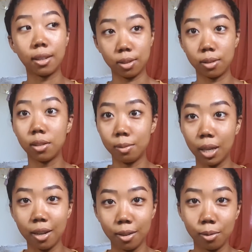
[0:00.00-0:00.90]
I still am
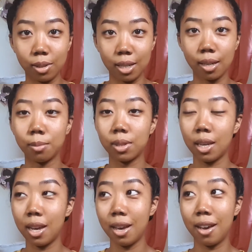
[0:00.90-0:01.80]
getting those DMs
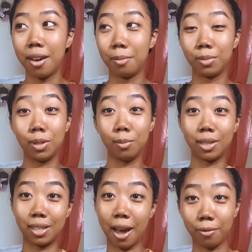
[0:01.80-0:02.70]
um, two
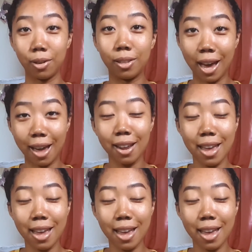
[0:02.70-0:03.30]
months after that